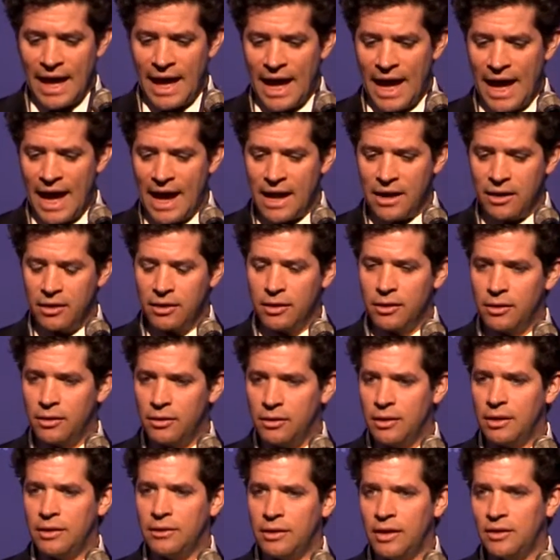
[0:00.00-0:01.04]
And
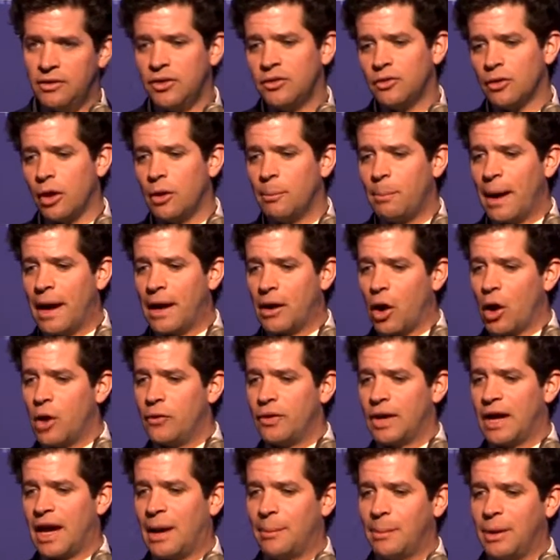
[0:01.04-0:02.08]
this is about
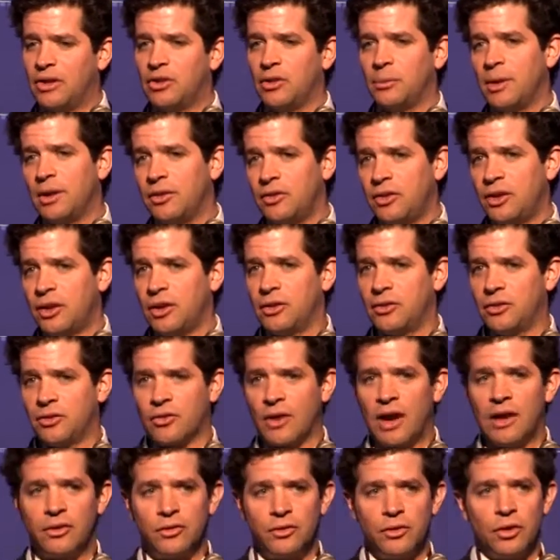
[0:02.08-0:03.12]
overcoming domestic
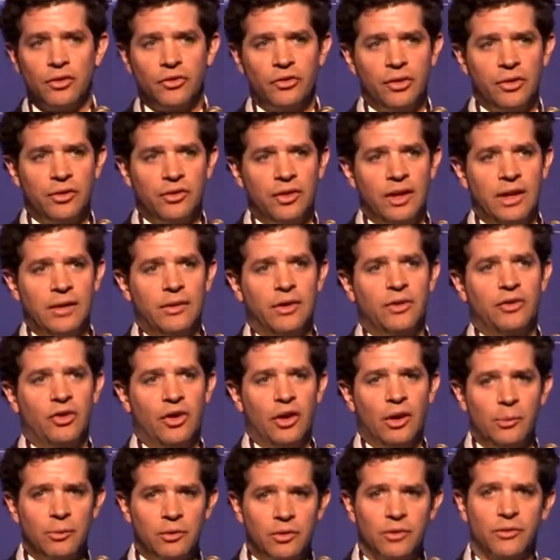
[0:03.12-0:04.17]
constraints, not just in the
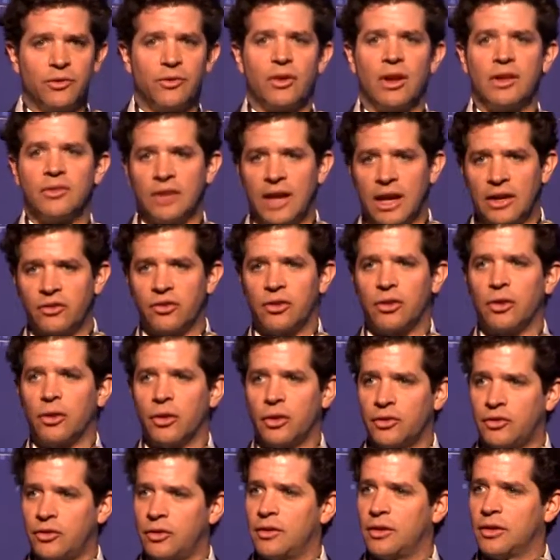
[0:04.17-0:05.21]
terms of transaction
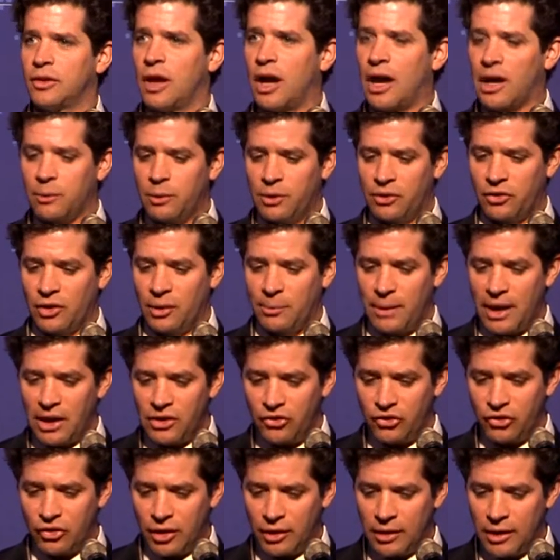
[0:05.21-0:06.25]
costs and the like, which I
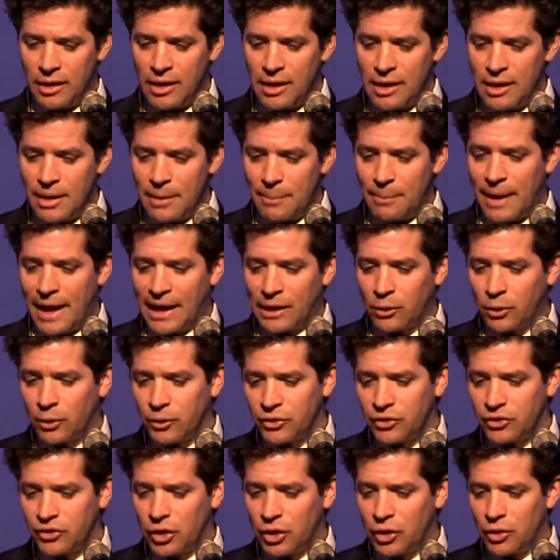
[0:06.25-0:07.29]
mentioned, but
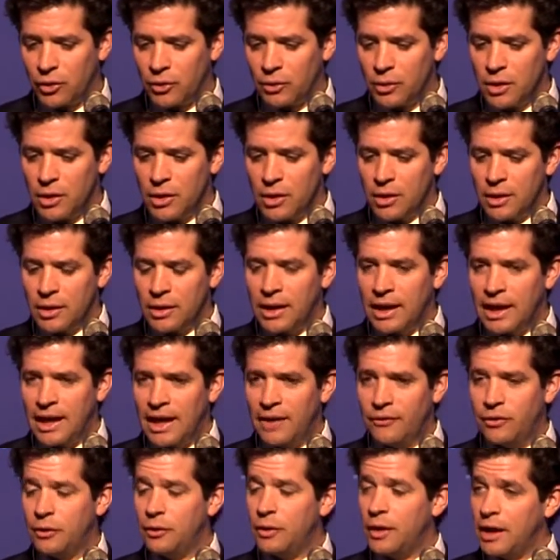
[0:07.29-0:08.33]
also,
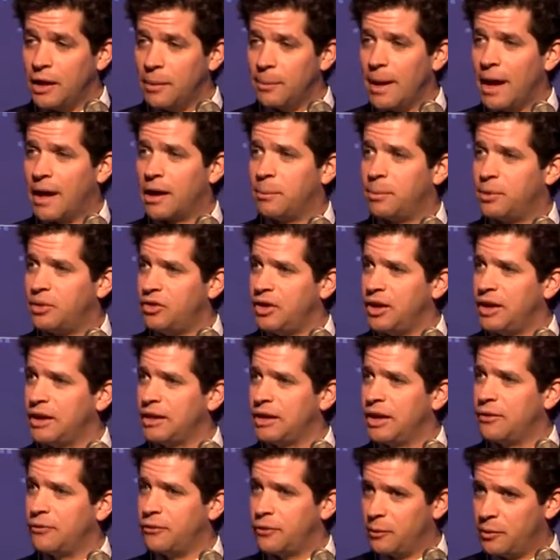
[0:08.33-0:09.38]
if you think about it,
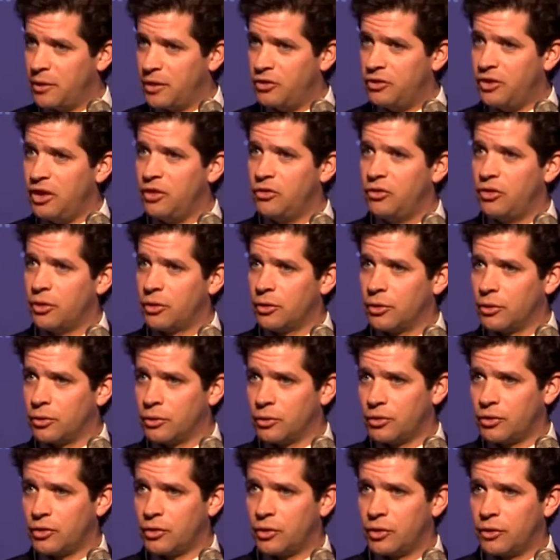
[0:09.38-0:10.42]
particularly from the
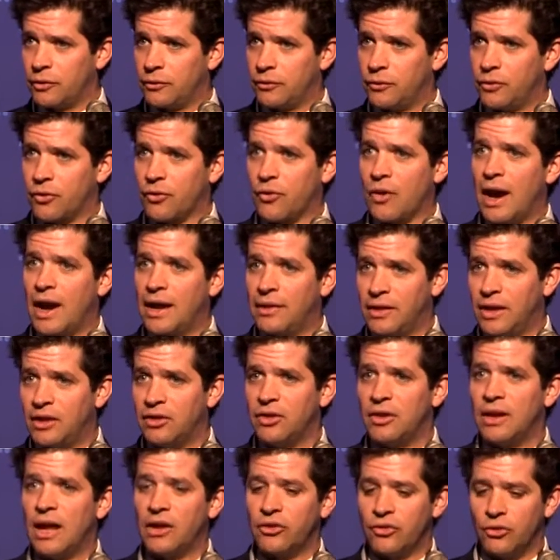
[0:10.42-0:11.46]
digital sort of trade, the
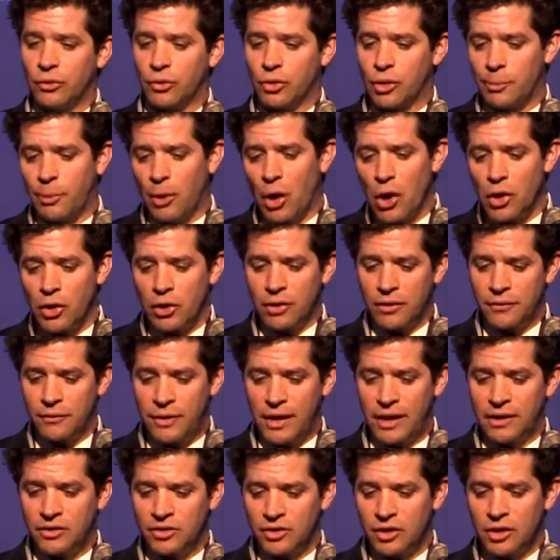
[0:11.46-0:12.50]
international component of
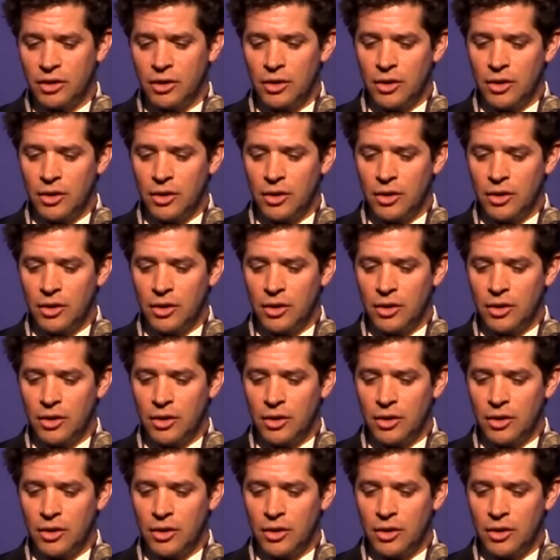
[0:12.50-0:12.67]
this,